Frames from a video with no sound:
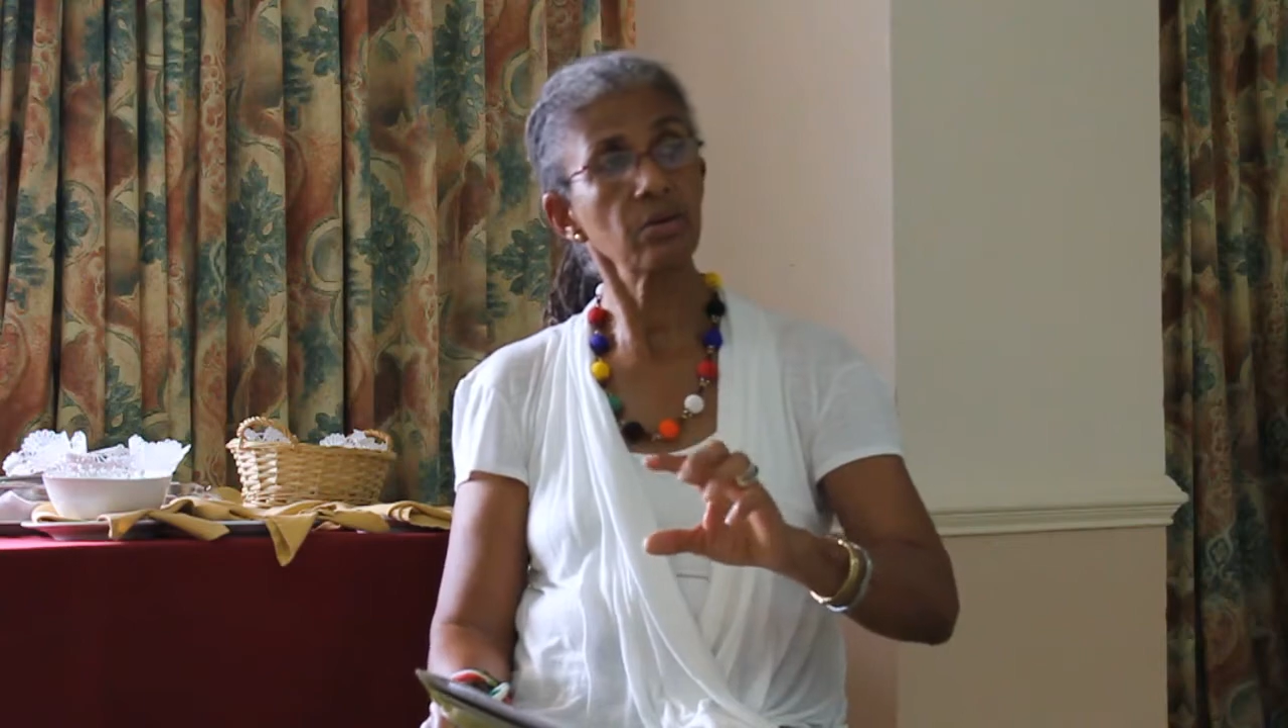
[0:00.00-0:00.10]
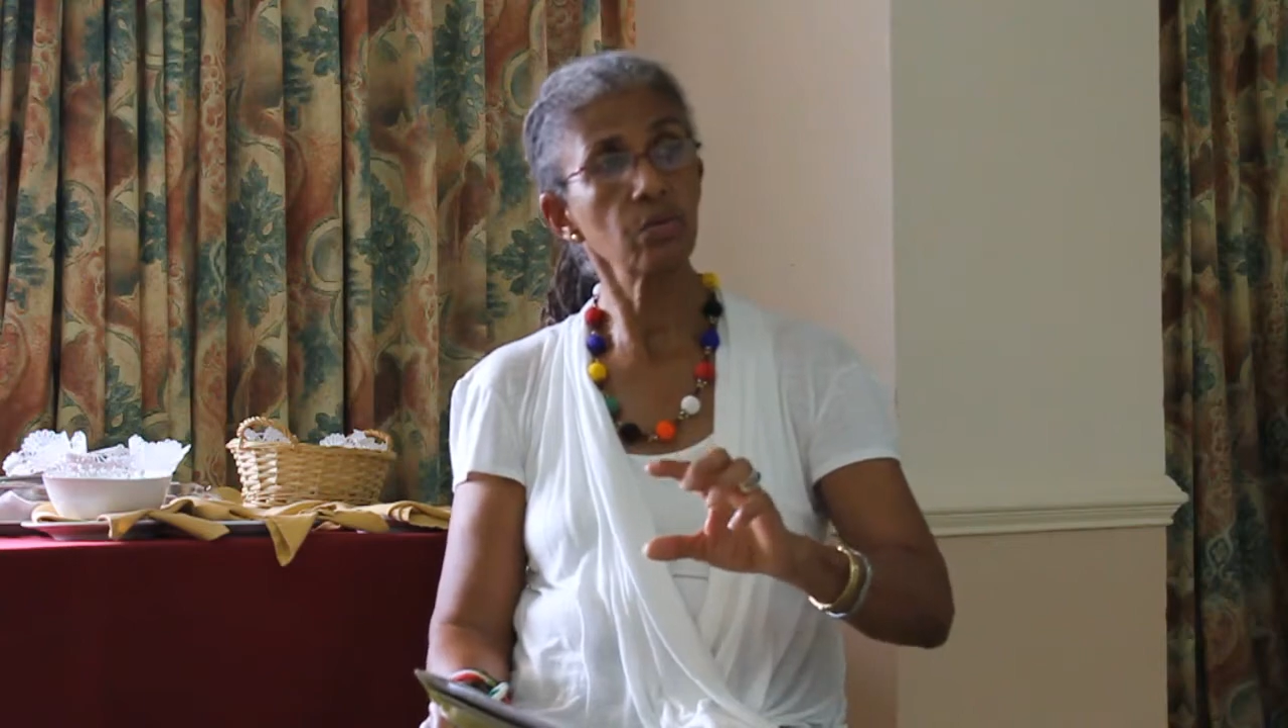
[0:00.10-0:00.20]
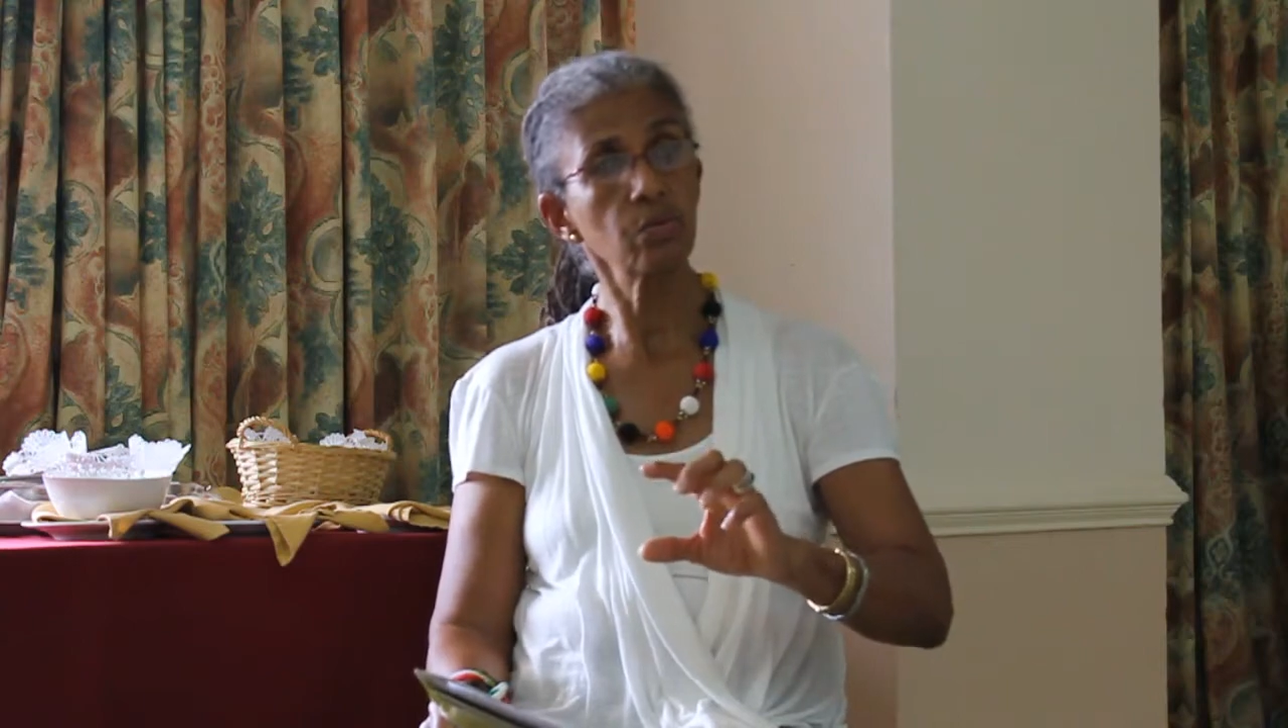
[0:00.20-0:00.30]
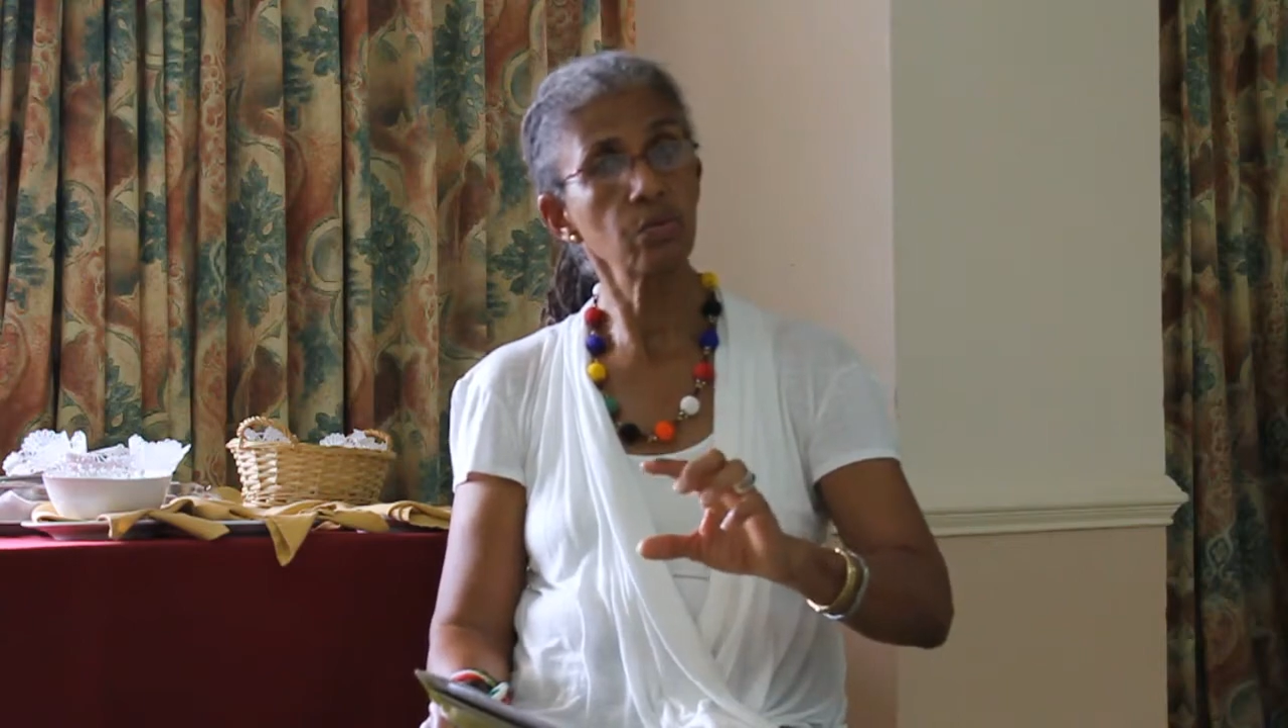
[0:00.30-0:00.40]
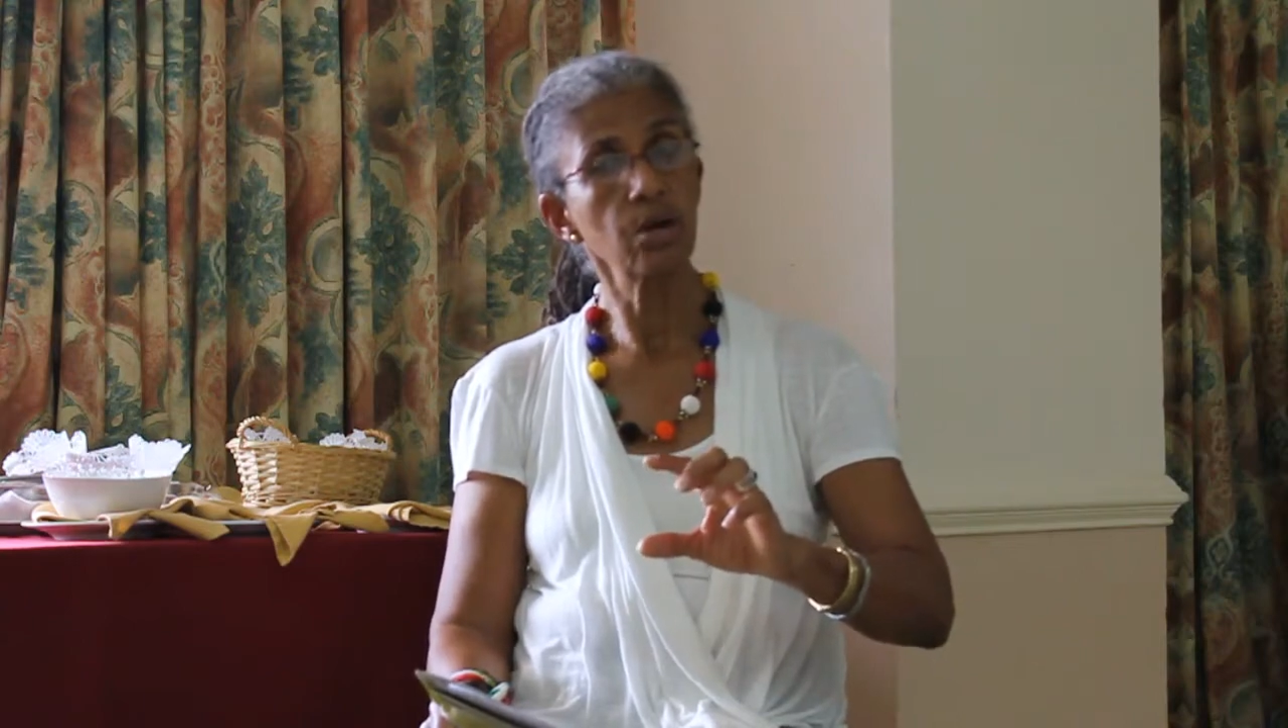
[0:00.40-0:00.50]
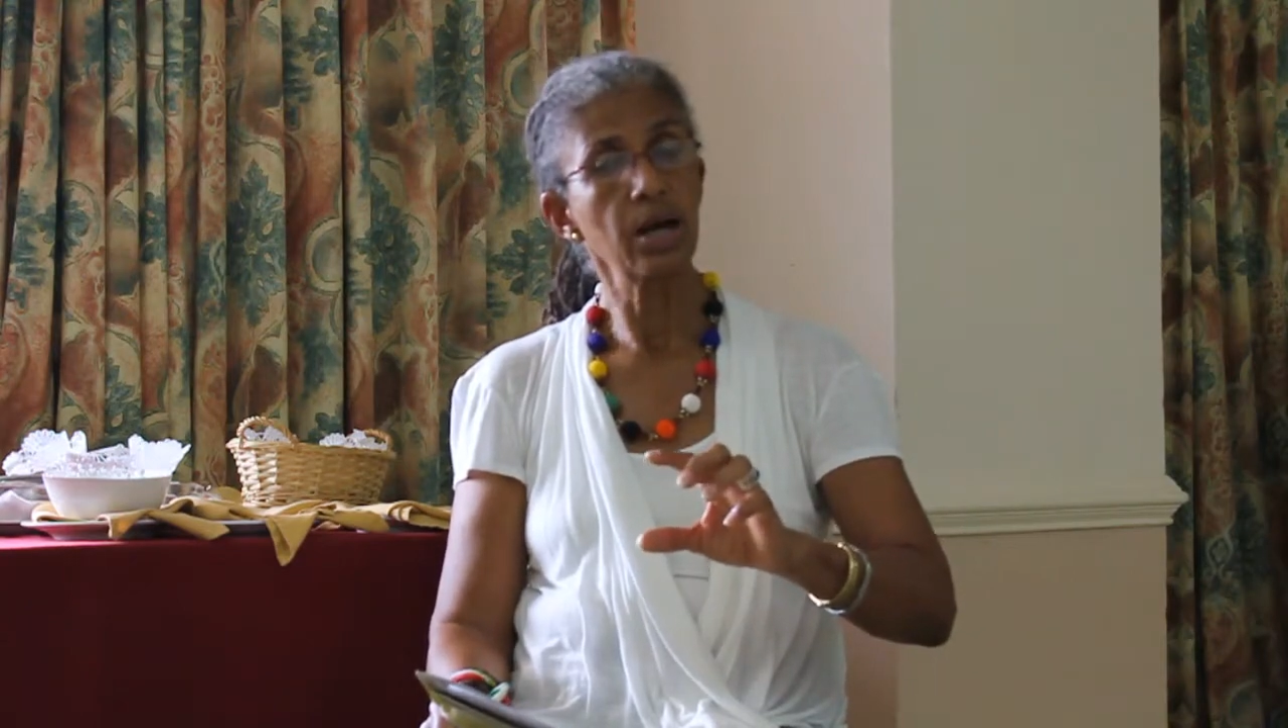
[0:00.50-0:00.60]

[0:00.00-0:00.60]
do